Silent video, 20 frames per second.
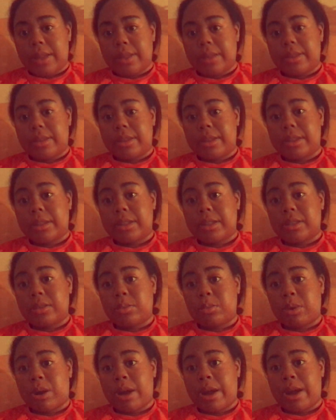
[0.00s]
this is
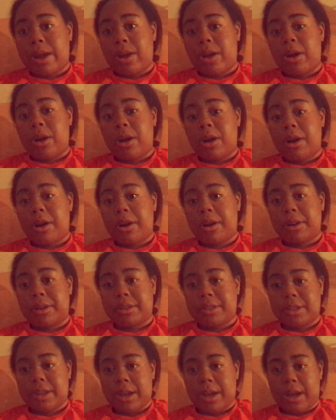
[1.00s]
my
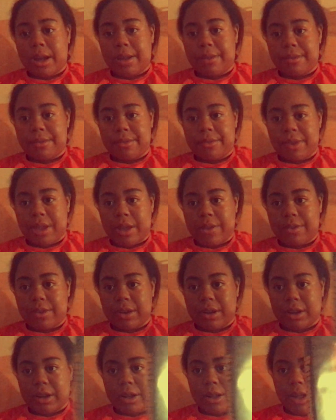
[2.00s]
all-time favorite
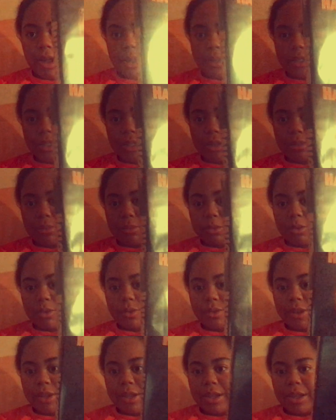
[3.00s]
classic movie.
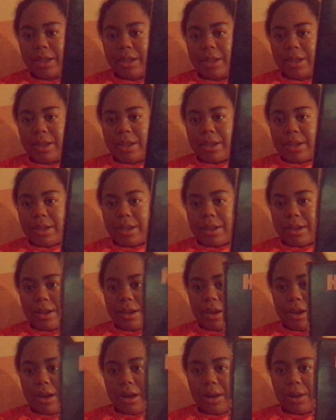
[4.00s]

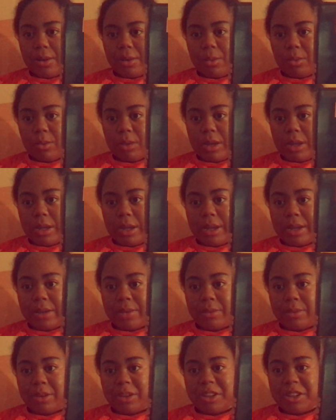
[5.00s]
Halloween
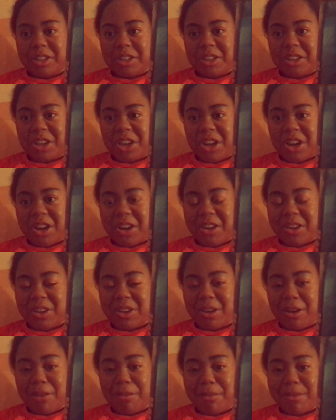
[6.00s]
with John
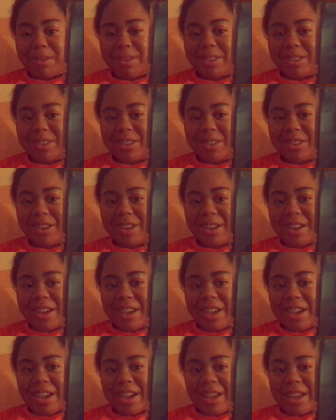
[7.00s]
Carpenter.
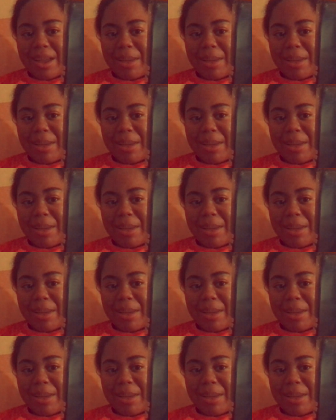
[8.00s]
And I